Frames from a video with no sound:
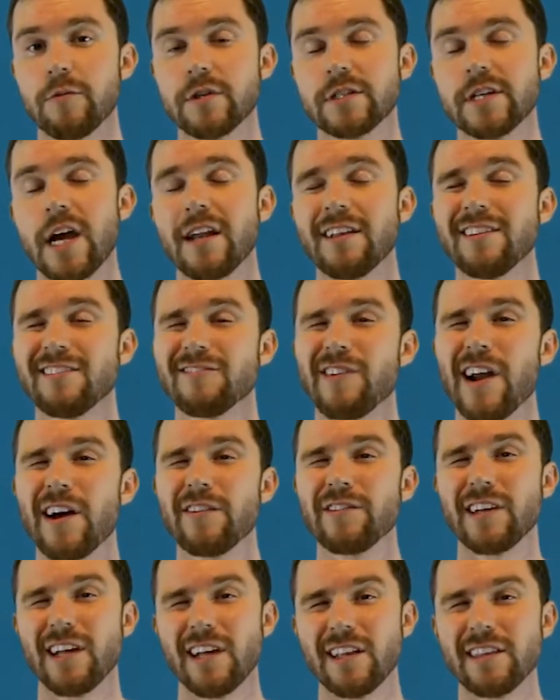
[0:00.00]
which got
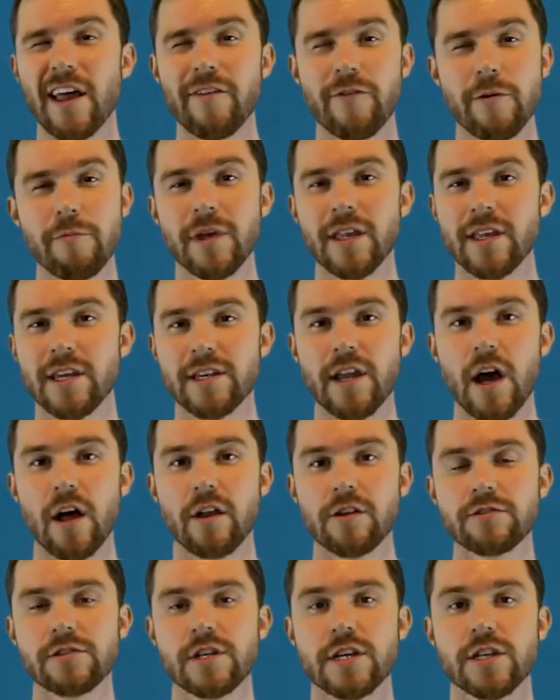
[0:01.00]
around $11 million
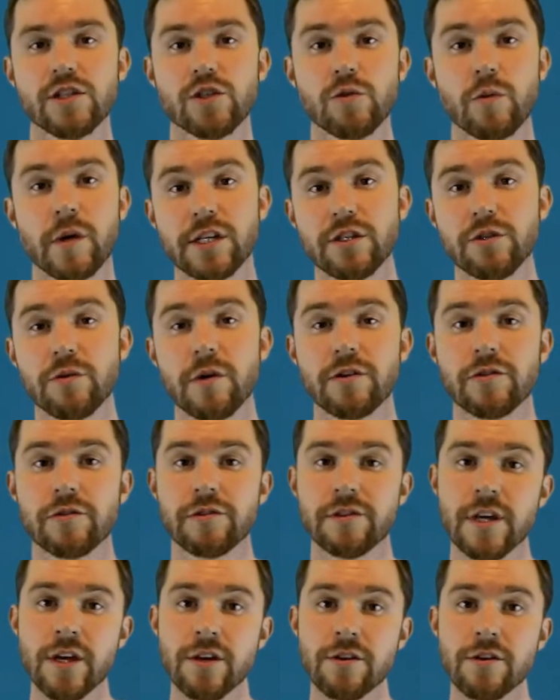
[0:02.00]
in
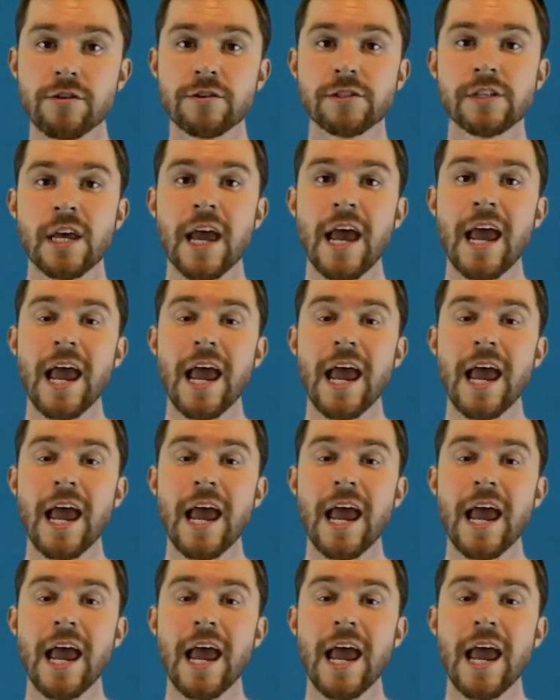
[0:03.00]
2,200 theaters,